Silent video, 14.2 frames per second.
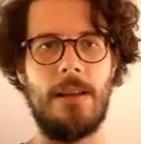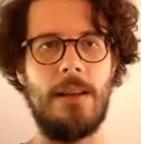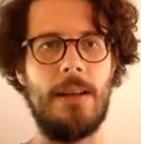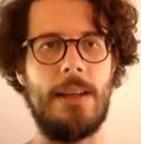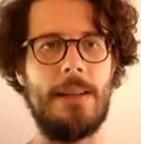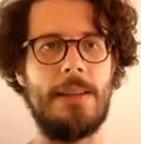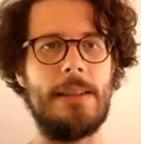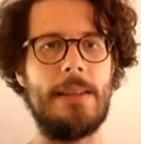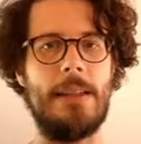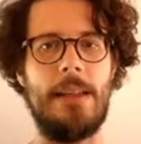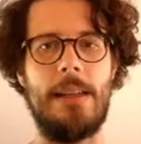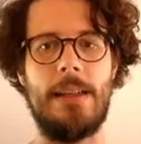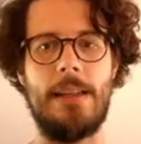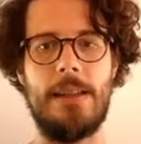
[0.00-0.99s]
Let's
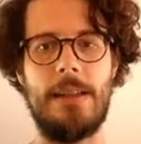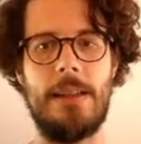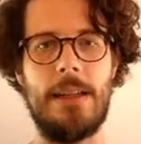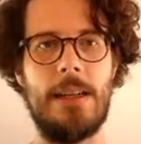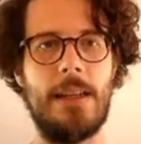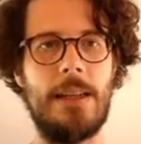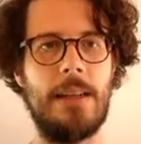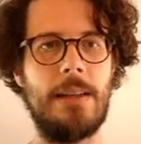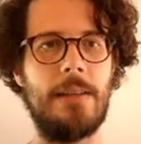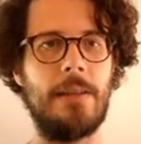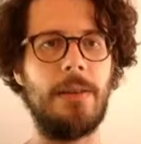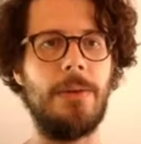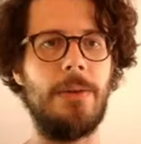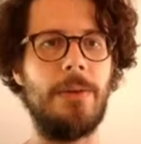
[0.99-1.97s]
see. Janet
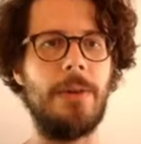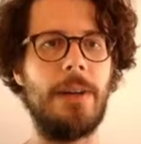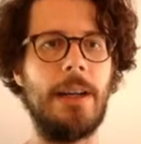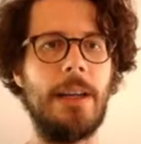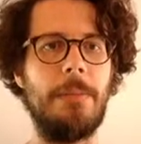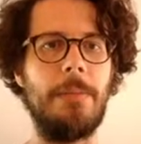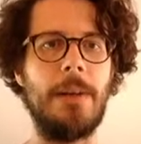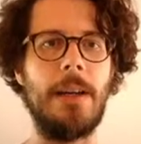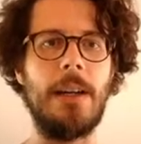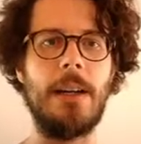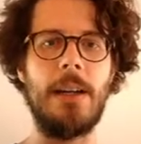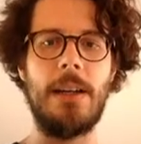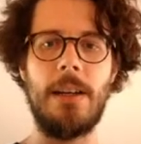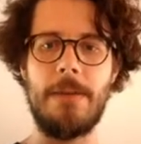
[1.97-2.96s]
Core
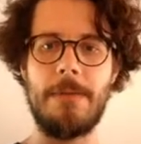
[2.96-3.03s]
API.